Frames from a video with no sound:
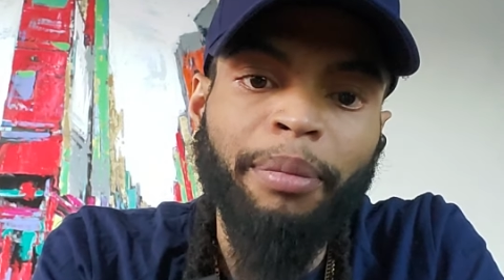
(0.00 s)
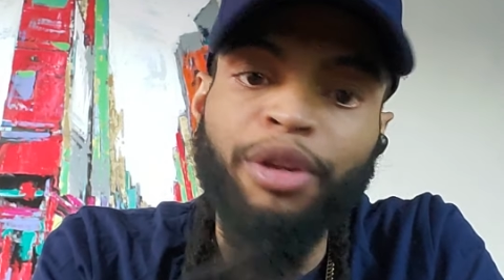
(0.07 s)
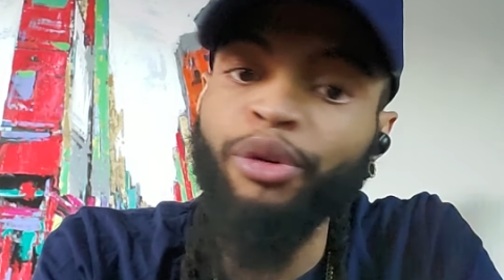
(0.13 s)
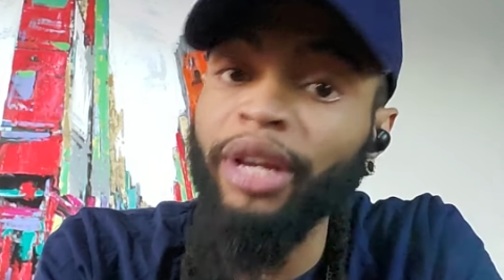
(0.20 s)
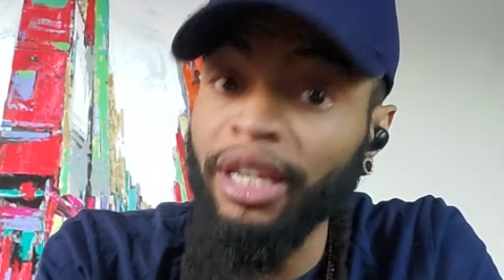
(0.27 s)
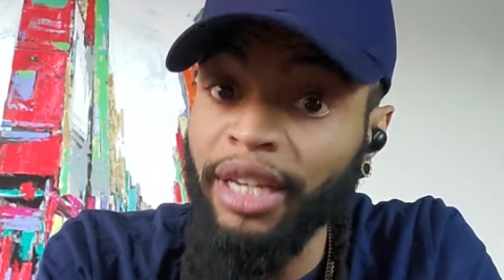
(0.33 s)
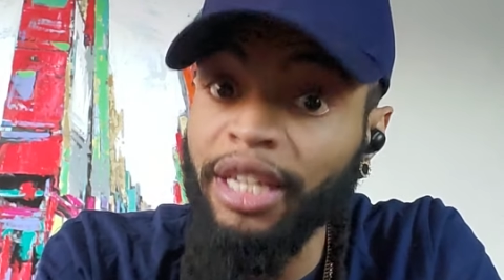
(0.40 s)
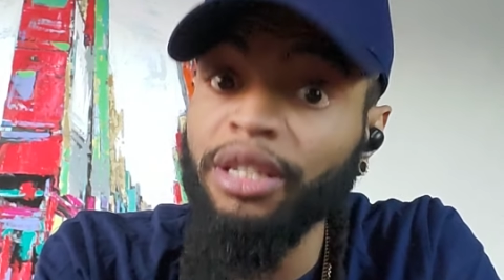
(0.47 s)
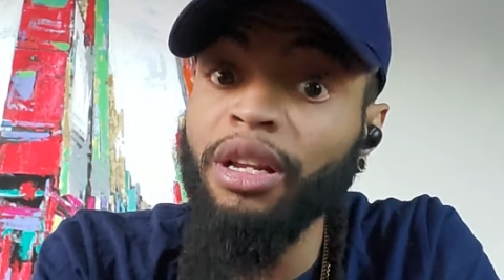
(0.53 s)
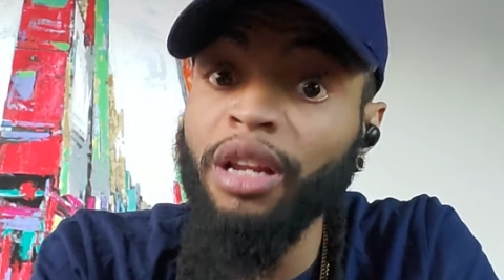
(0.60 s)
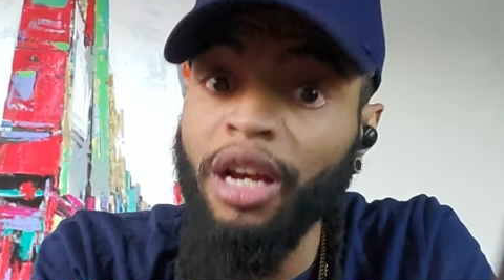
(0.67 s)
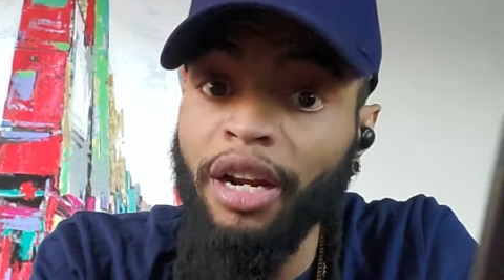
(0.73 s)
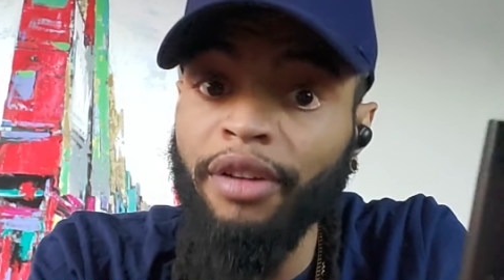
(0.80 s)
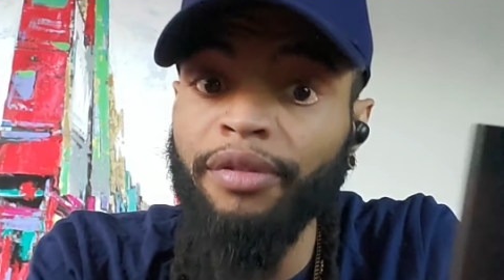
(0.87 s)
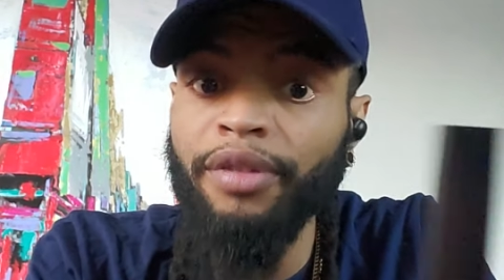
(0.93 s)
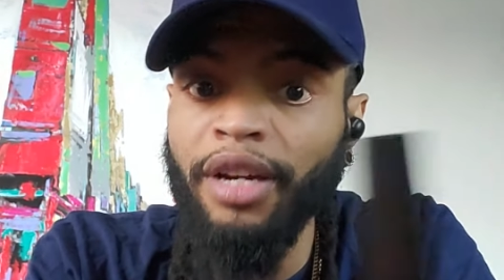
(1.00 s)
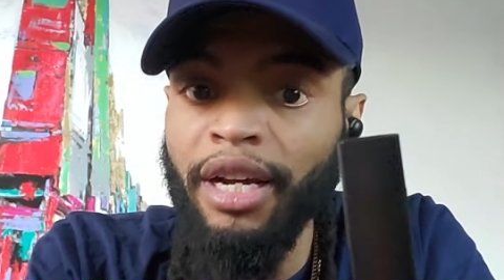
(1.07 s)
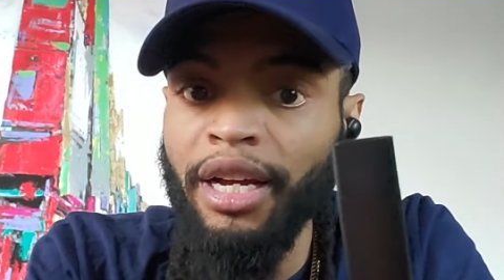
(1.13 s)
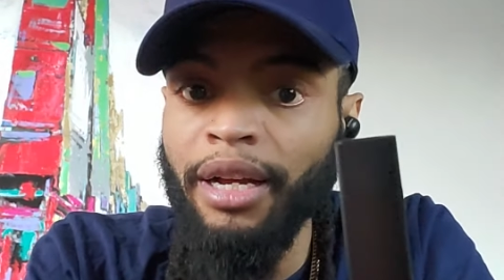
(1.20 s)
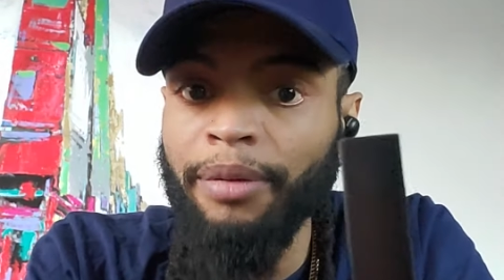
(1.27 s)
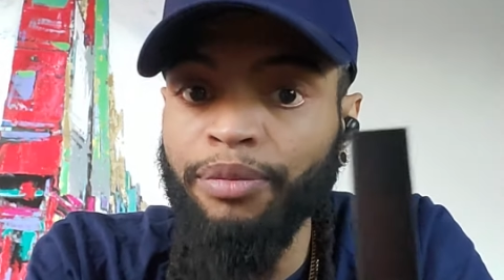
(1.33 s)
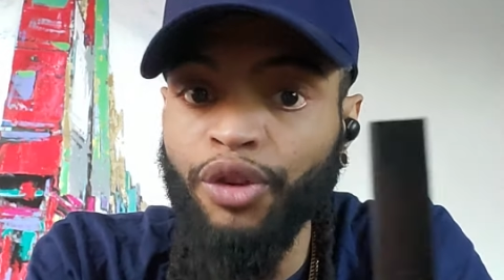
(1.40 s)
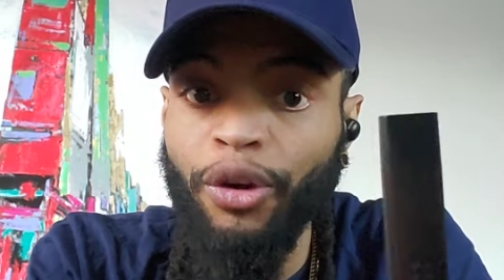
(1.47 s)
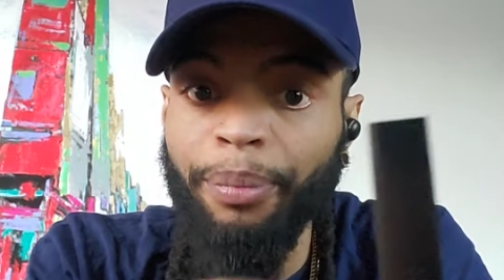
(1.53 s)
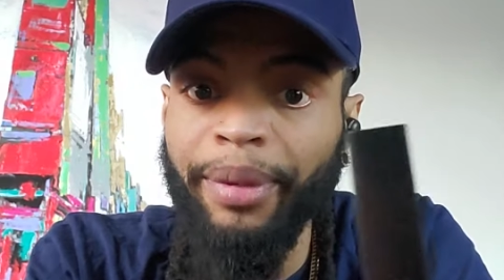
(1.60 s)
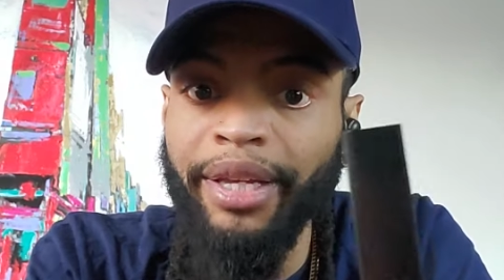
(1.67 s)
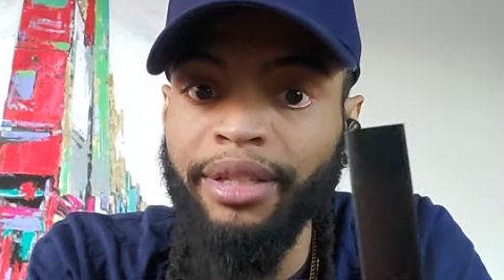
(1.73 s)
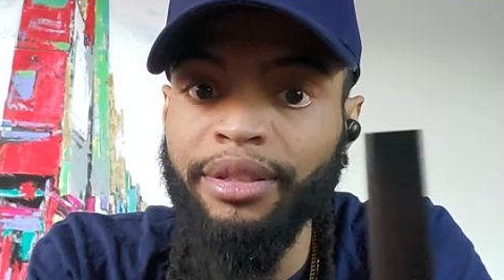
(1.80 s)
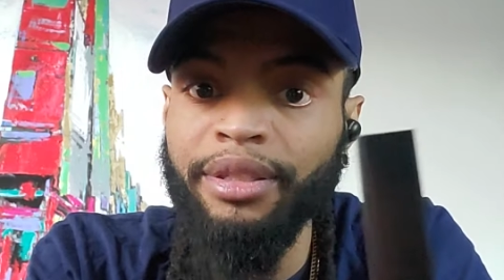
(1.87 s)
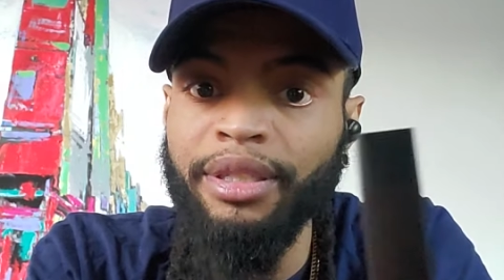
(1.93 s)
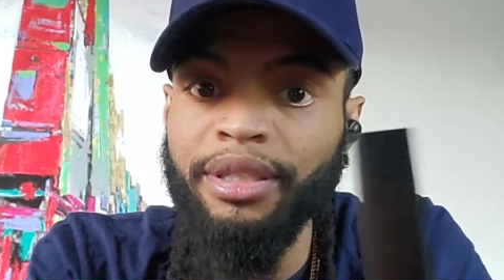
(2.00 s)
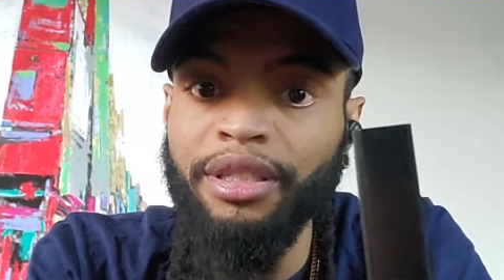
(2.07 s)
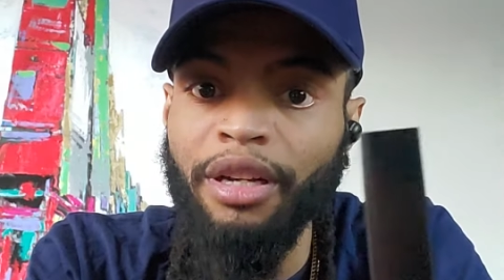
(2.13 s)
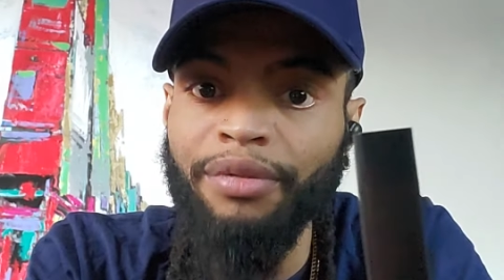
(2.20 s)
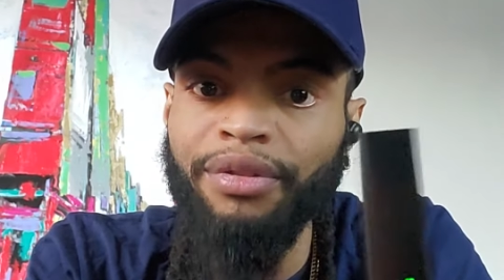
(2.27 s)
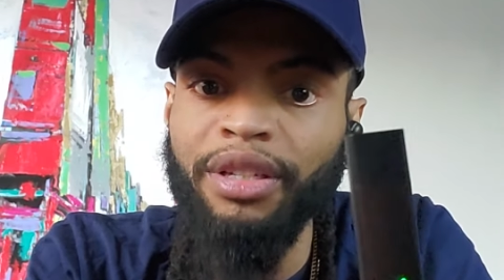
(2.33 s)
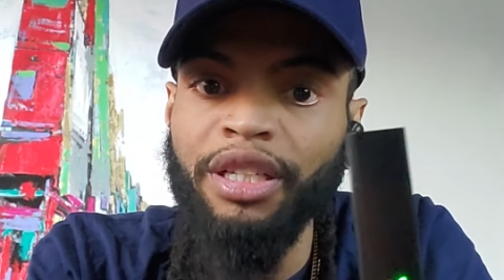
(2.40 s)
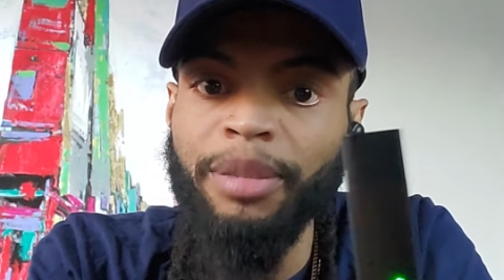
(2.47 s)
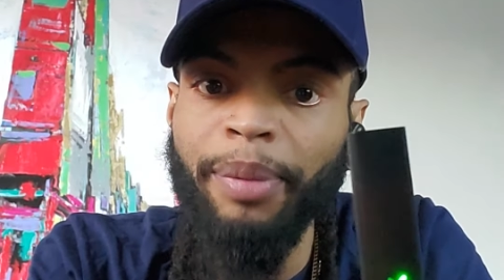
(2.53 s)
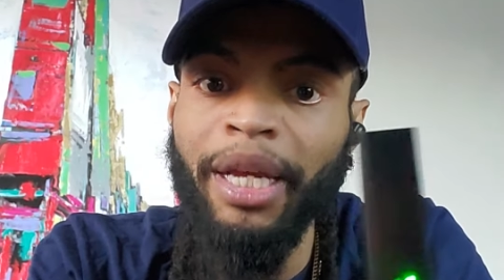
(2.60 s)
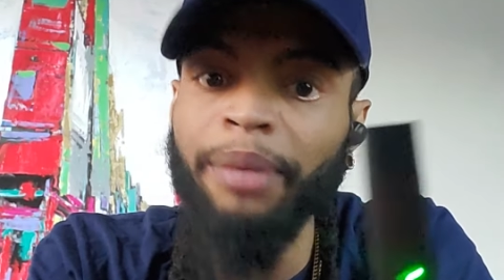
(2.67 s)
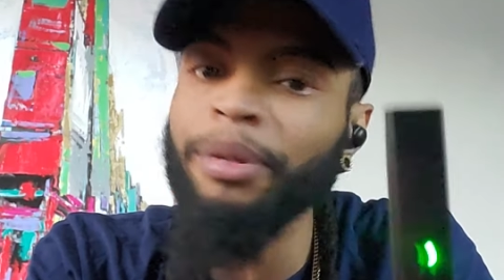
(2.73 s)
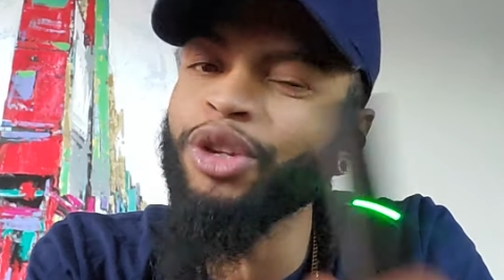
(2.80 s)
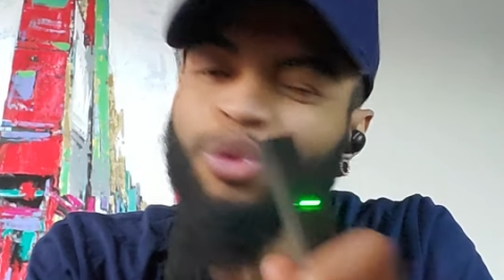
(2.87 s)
But you can taste a lot of terpenes and stuff in this pen,